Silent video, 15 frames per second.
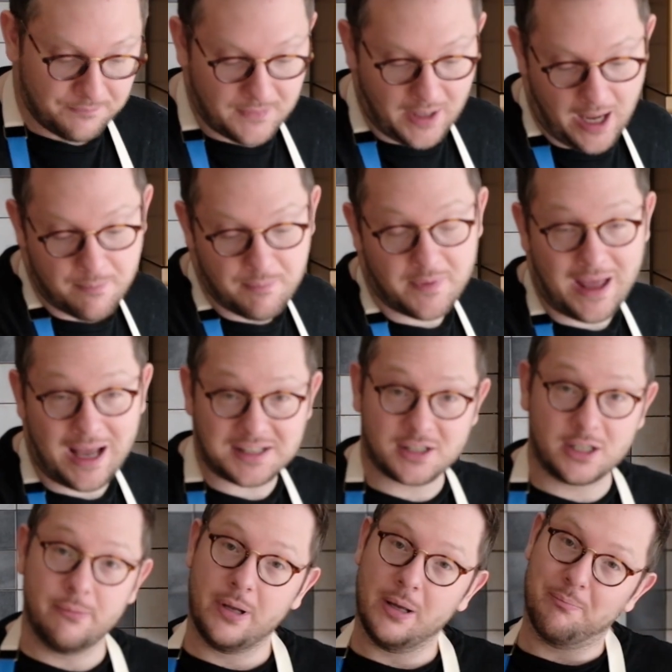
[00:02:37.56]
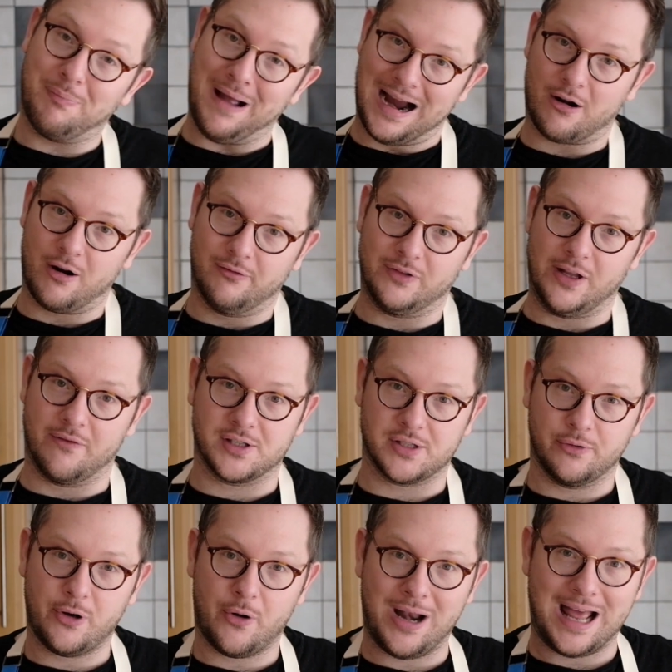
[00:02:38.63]
And that's going to be a background flavour, so
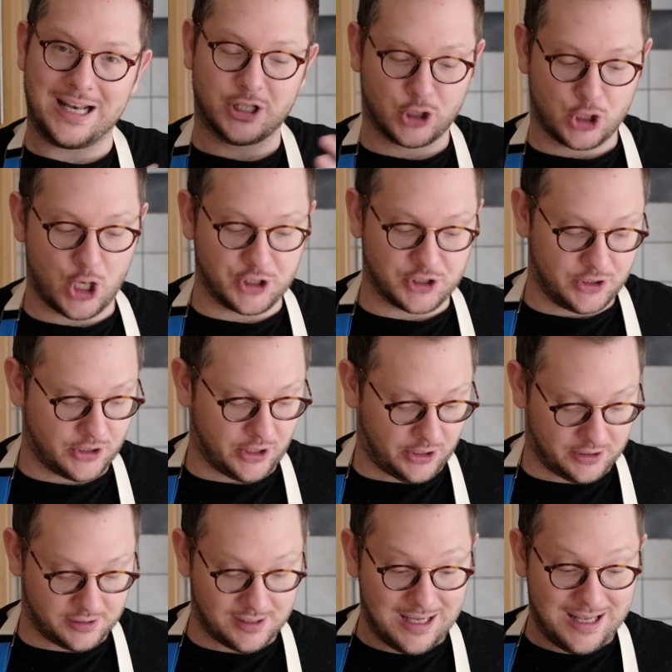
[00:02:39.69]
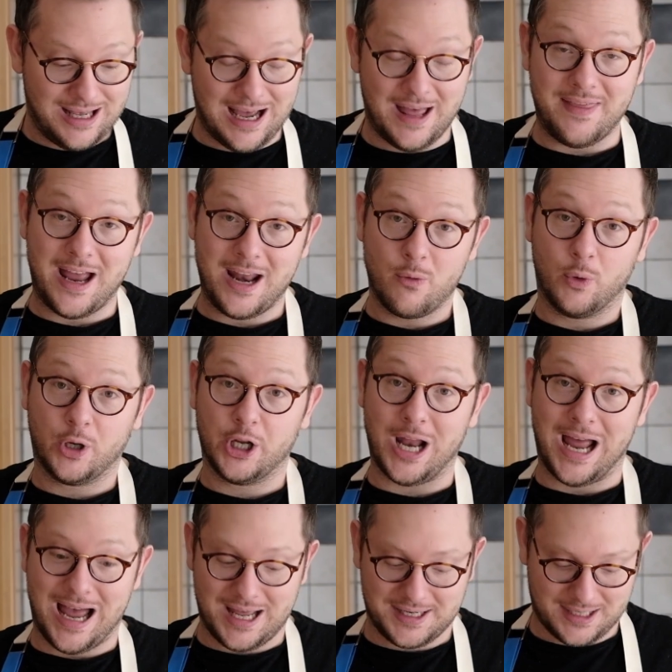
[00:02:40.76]
we don't want to add tons and tons. And then we're going
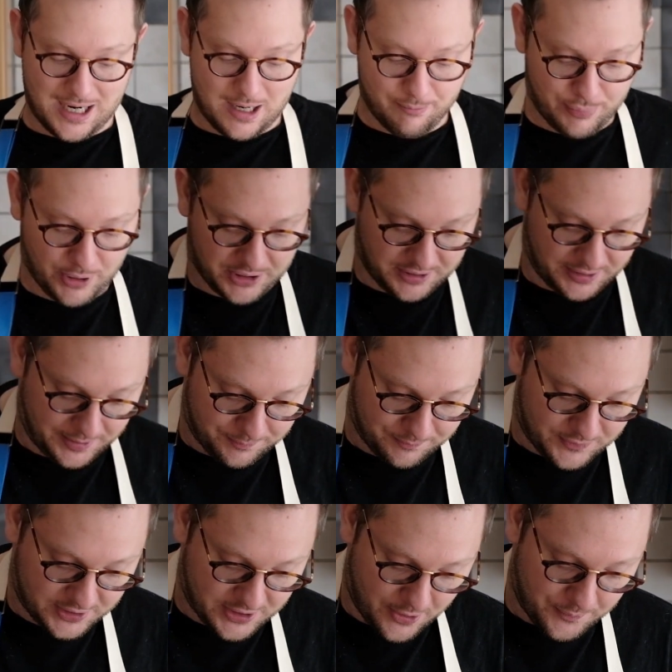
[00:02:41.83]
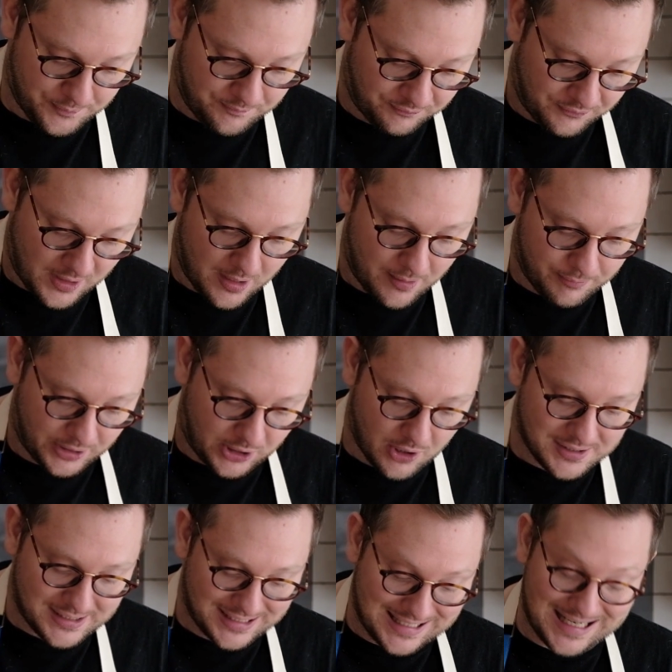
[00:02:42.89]
to add our butter. So
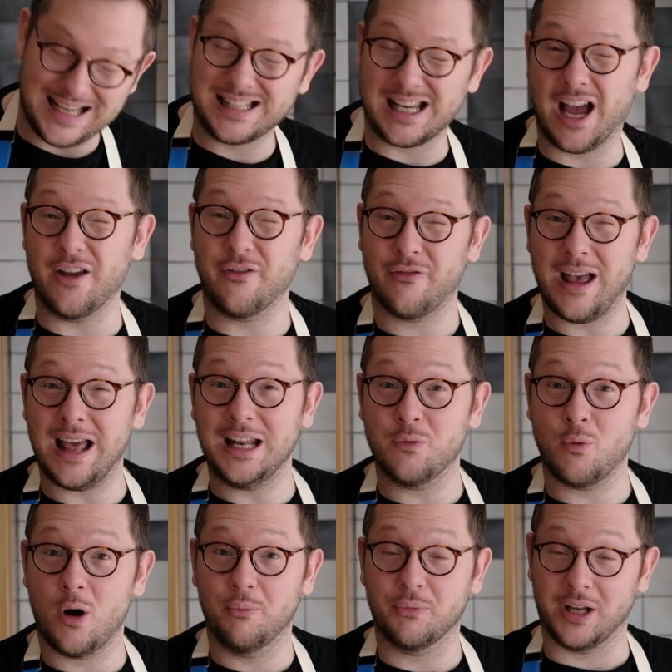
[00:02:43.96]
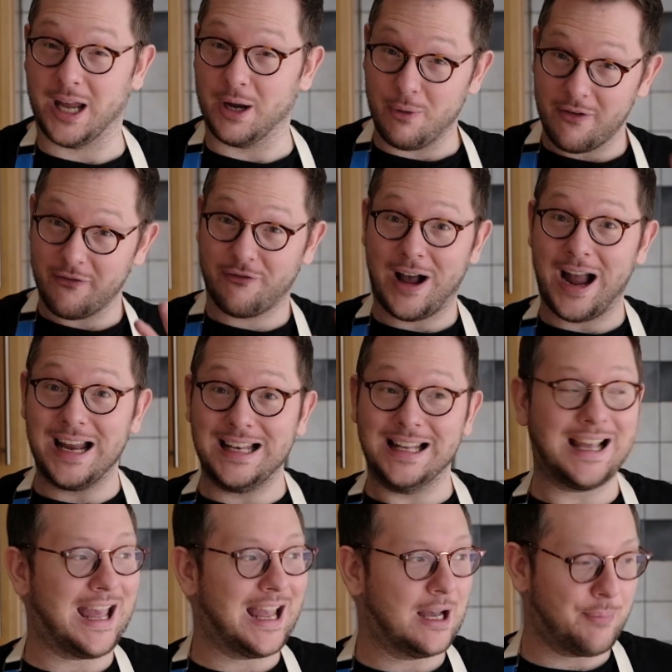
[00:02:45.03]
because it is a fairly warm day, we're finally
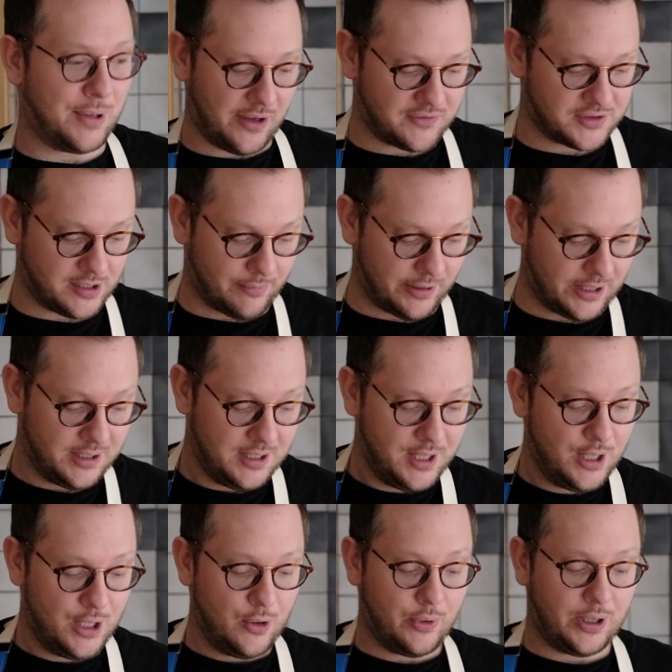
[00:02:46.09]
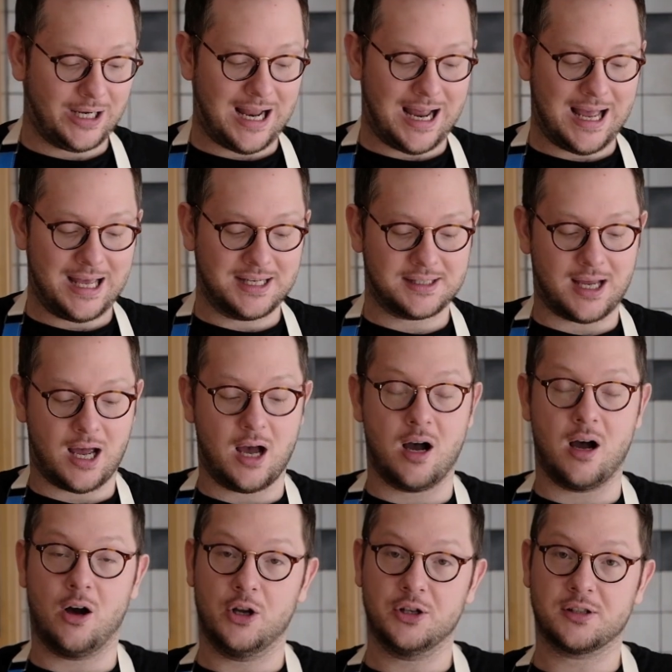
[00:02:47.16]
getting a bit of summer, we're going to add
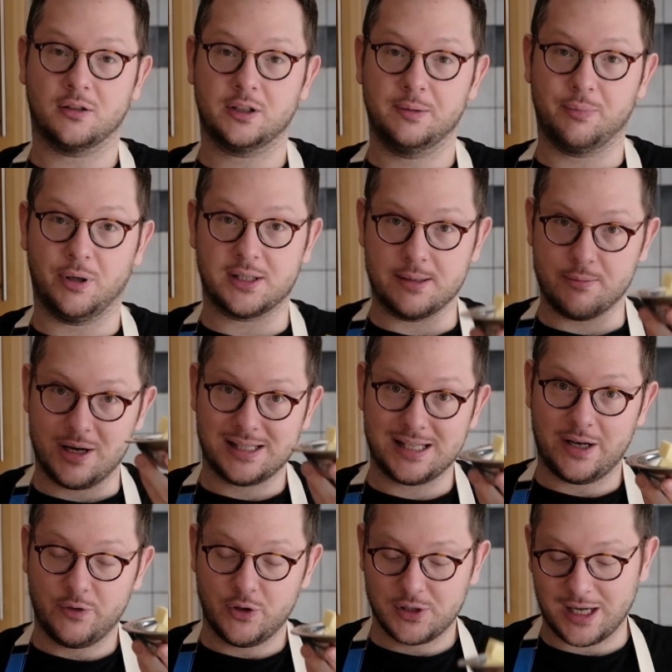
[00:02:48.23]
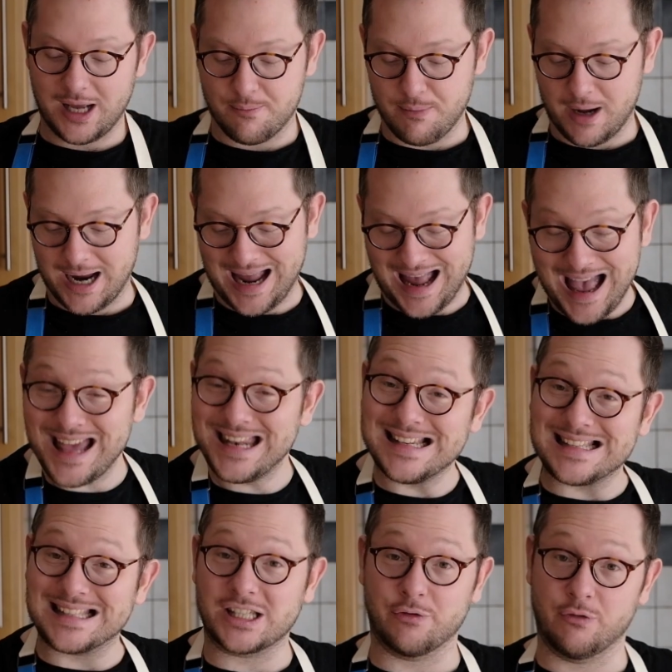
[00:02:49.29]
our unsalted butter, but instead of using my
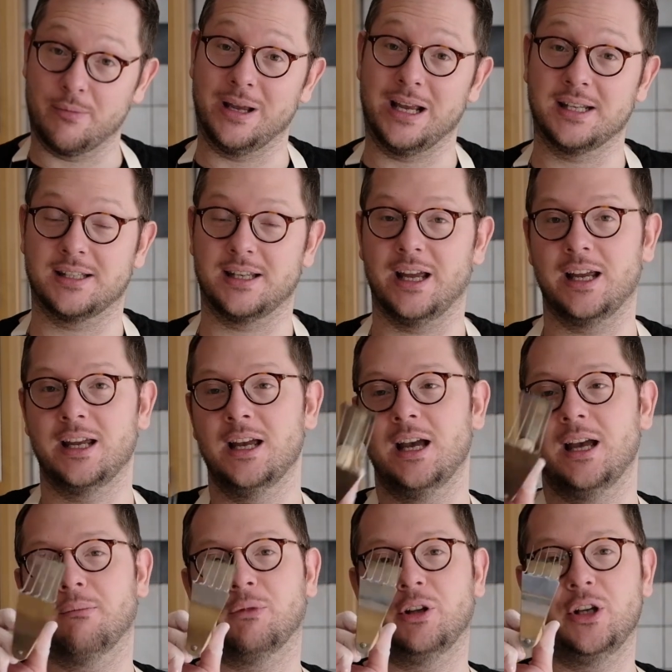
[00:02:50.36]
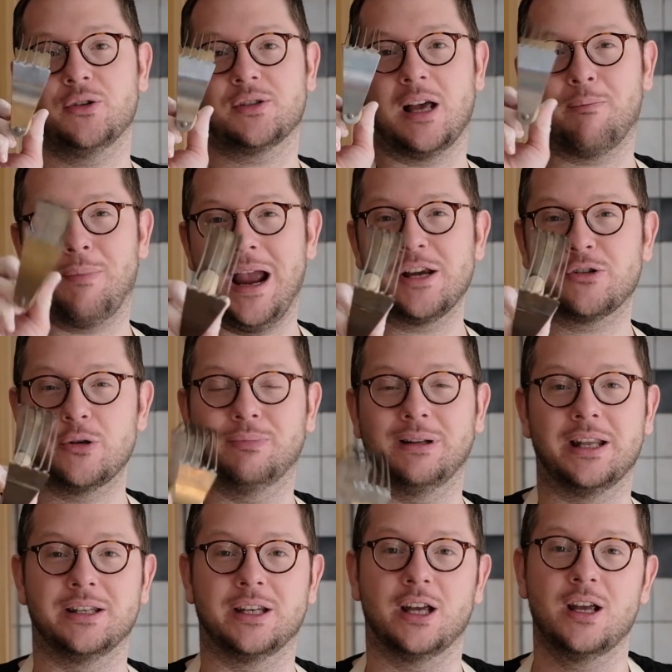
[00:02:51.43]
hands to rub it in today, we're going to use a pastry
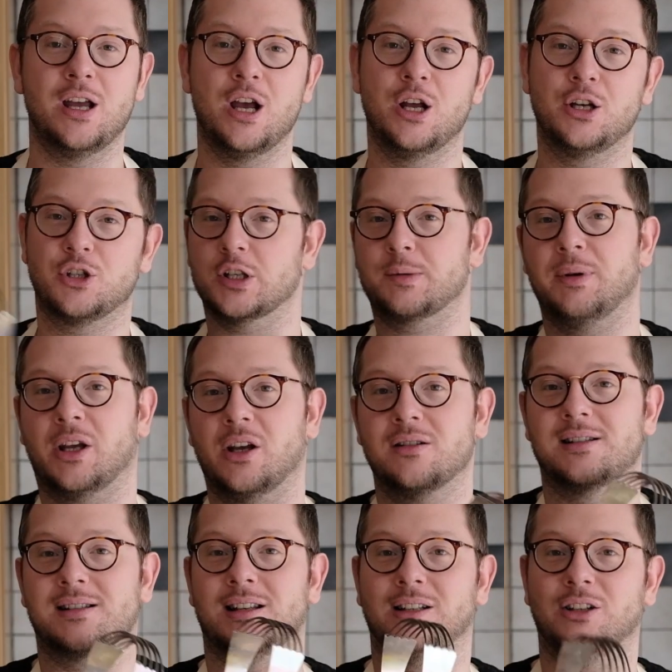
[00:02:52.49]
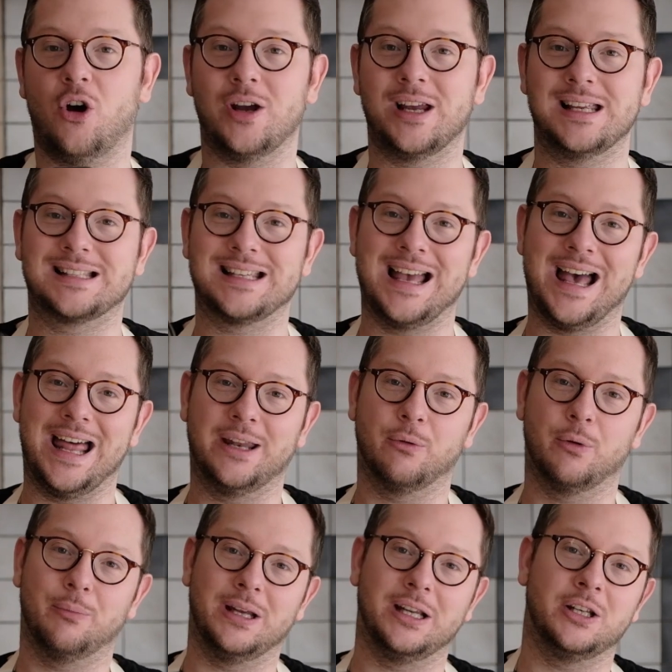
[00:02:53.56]
blender, just because it's a lot easier and it
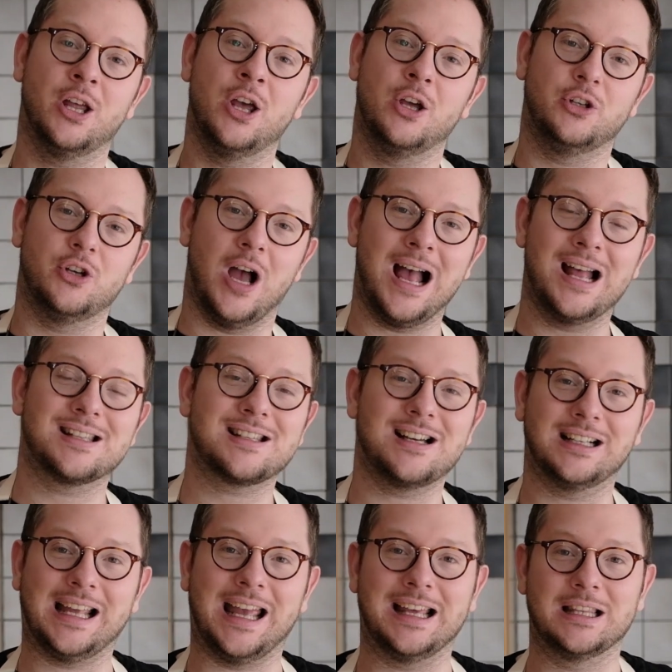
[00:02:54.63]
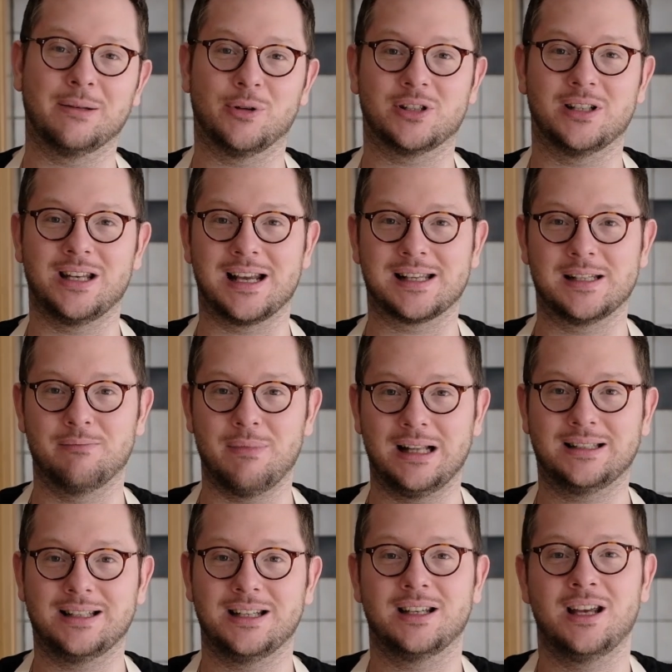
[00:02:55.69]
will mean your hands aren't getting the butter nice and
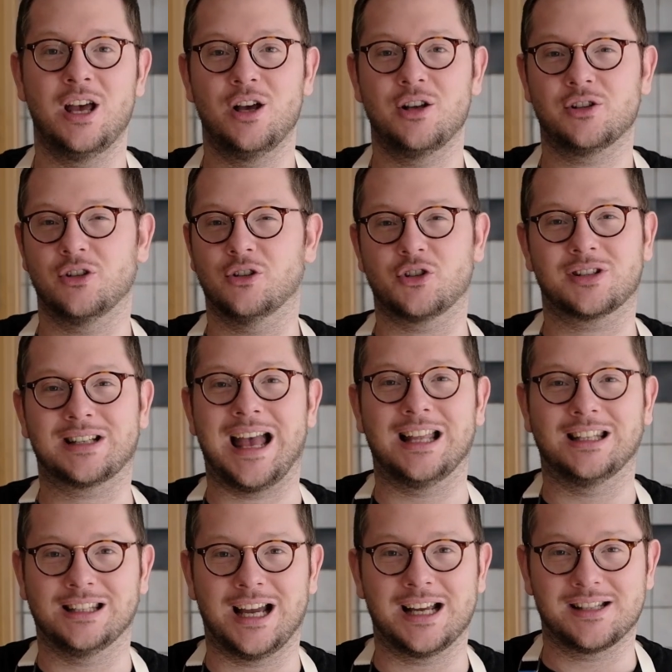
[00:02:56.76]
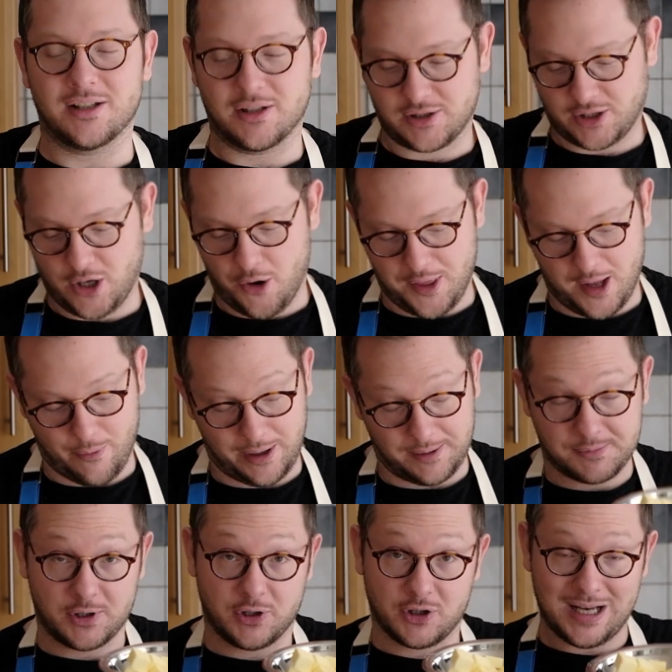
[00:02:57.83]
melted, so you'll just get a lighter scone that way.
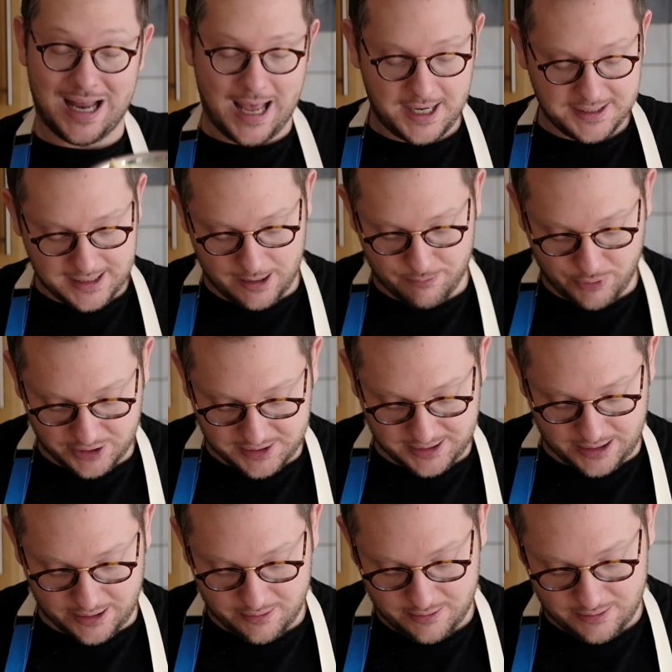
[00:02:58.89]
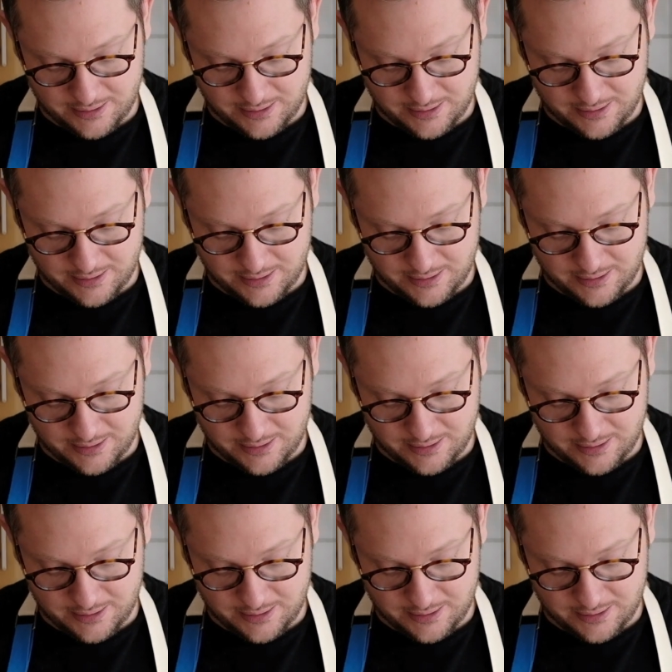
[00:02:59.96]
So just add our butter